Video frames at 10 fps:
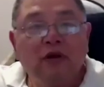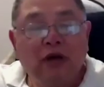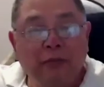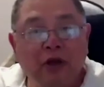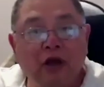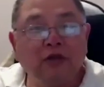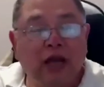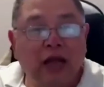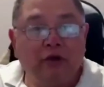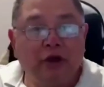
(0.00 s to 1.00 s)
Because of
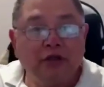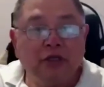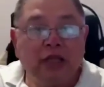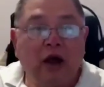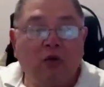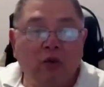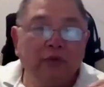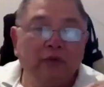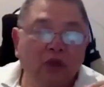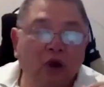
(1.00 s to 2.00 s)
leverage. Now, when
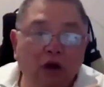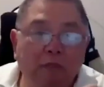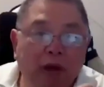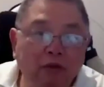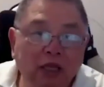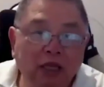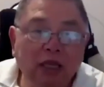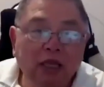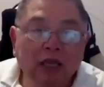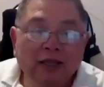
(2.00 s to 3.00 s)
you talk about
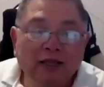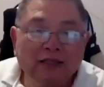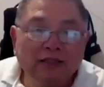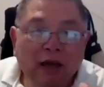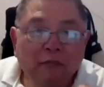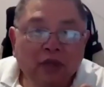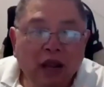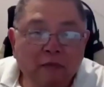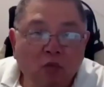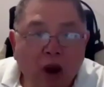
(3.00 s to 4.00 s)

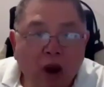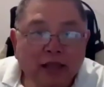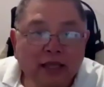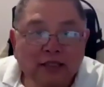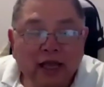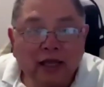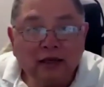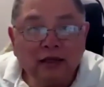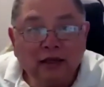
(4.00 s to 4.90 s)
sometimes, why is that